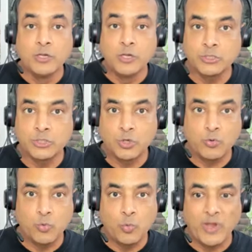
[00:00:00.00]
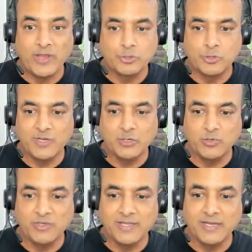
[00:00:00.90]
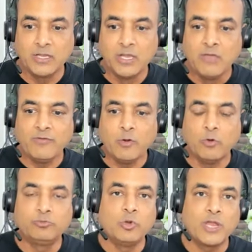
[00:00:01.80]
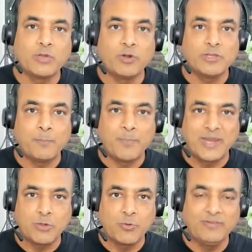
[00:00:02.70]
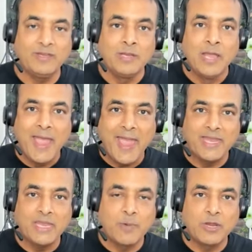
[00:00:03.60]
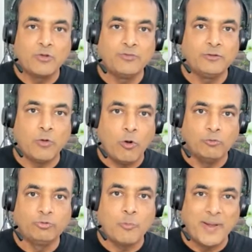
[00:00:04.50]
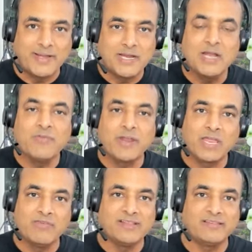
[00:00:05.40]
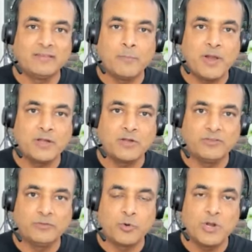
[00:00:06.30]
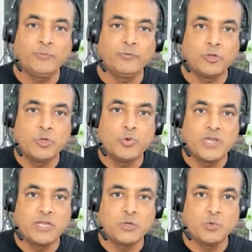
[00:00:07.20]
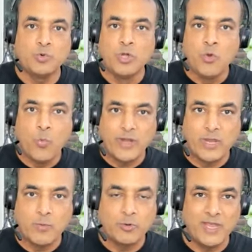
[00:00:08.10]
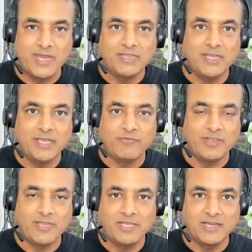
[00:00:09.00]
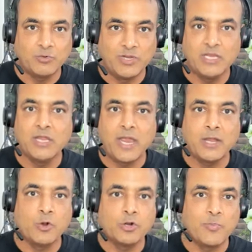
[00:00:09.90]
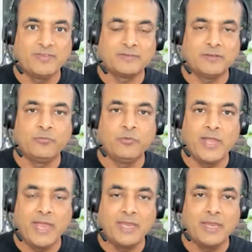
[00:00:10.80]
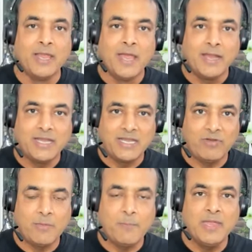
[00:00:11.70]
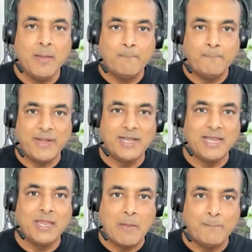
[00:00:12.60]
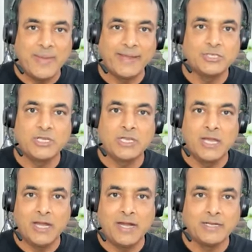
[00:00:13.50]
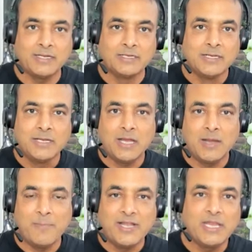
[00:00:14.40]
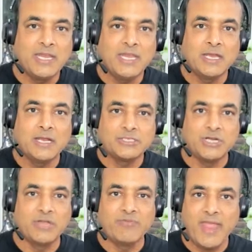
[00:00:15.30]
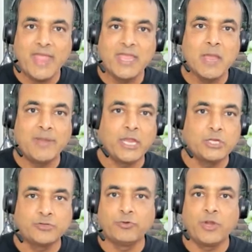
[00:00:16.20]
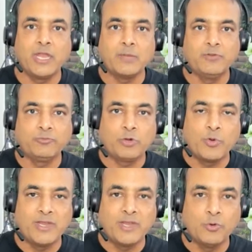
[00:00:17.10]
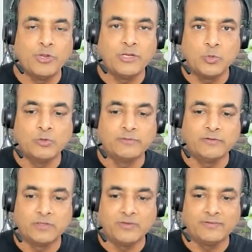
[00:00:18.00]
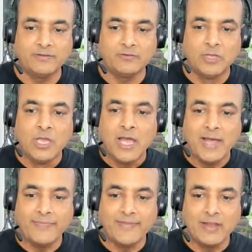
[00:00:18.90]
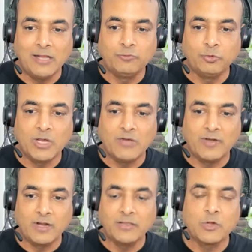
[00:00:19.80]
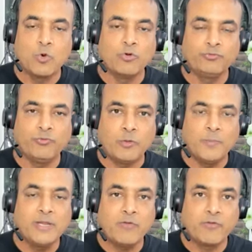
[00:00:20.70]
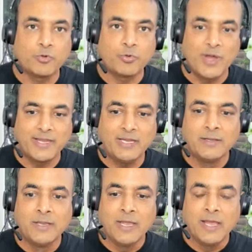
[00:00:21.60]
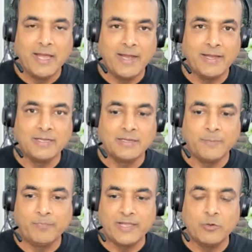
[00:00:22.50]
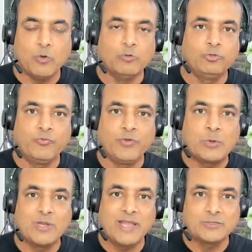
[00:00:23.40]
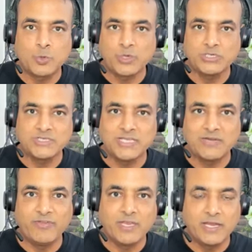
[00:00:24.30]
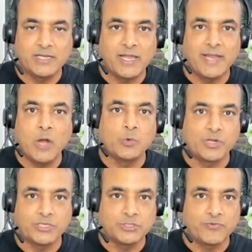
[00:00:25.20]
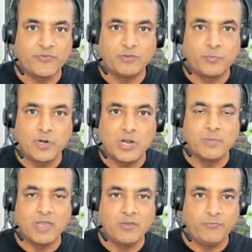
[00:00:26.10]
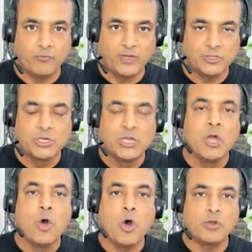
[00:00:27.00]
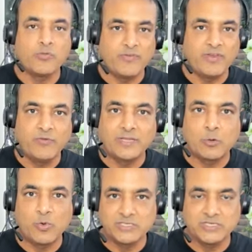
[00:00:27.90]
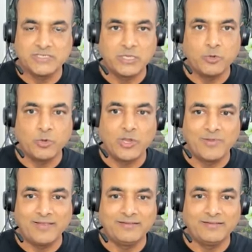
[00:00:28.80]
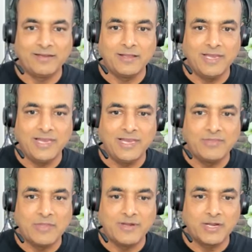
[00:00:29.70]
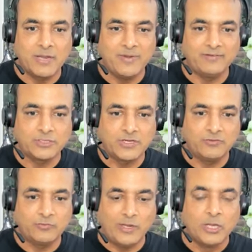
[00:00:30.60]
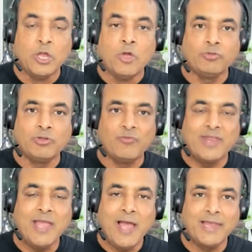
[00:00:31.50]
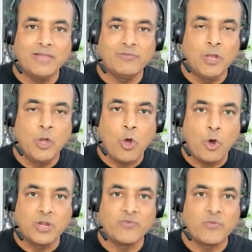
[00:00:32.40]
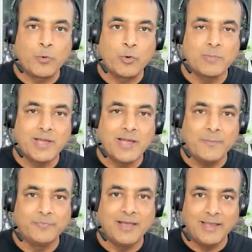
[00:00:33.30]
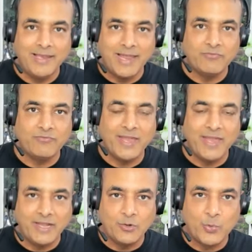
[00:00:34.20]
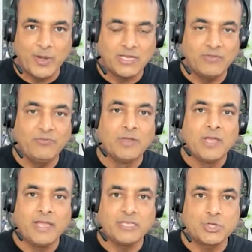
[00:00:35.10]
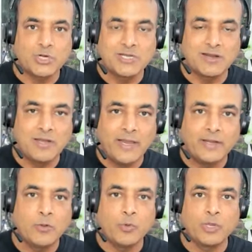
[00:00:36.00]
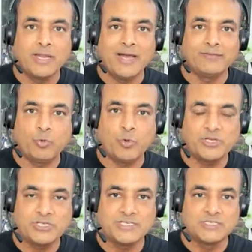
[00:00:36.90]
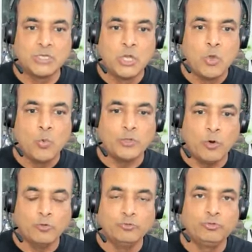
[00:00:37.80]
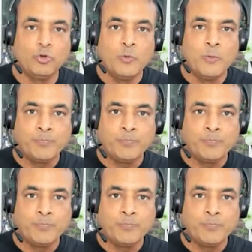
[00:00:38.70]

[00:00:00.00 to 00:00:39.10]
not sure why you should be doing that. We'll also look at what are the prerequisite. Any prerequisite also bundled. We are giving this as a part of this program, so you don't need to worry about anything and everything that you need in order to be successful in developing, building, managing, and maintaining generative AI applications on AWS Cloud, including tools and services. And then also cover the course format, how you're going to run it, and then also frequently asked questions that we get and how to register for this program if you wish, or if you have any further questions, you can, as I said, leave them under comment section as well. So in a very high level, all our program comes live, interactive, instructor led. You can ask questions with also